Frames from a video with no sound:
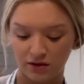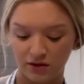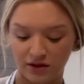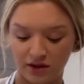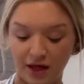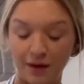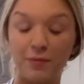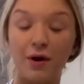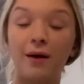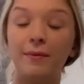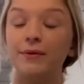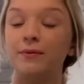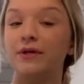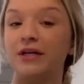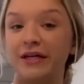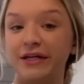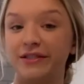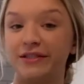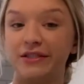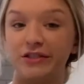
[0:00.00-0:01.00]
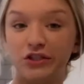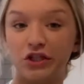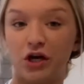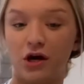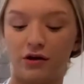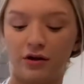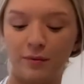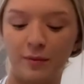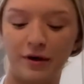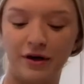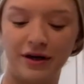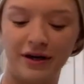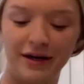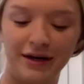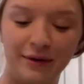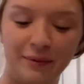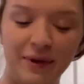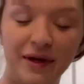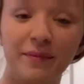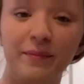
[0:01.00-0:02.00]
They probably want to get to the chocolate part
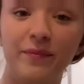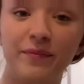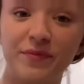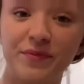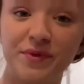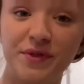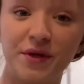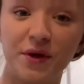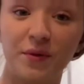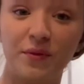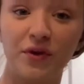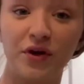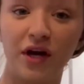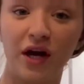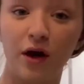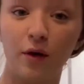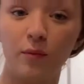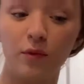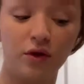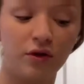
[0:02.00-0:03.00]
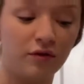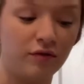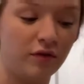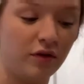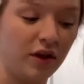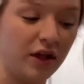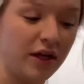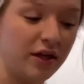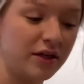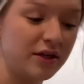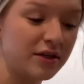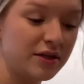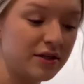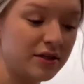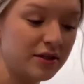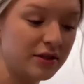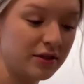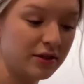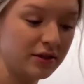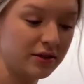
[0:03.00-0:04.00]
anyway. So look how beautiful that
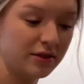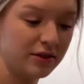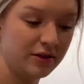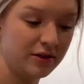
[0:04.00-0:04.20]
is.